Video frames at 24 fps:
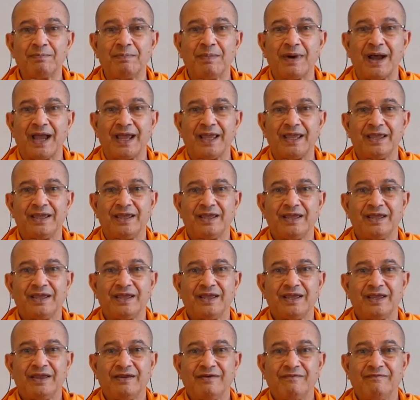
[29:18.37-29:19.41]
my
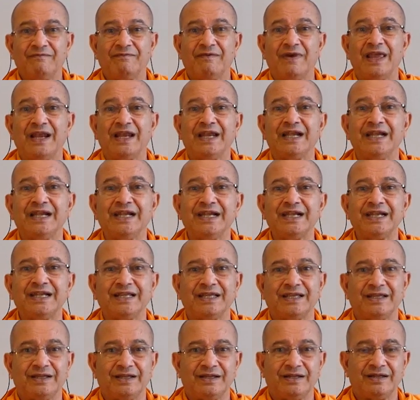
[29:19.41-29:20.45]

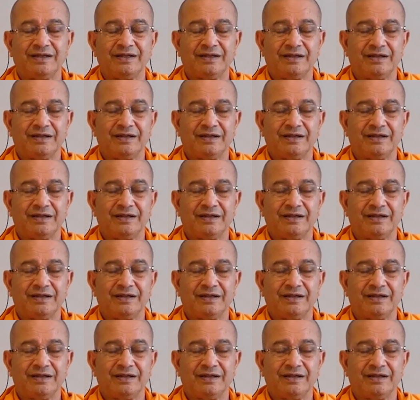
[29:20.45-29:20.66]
validity,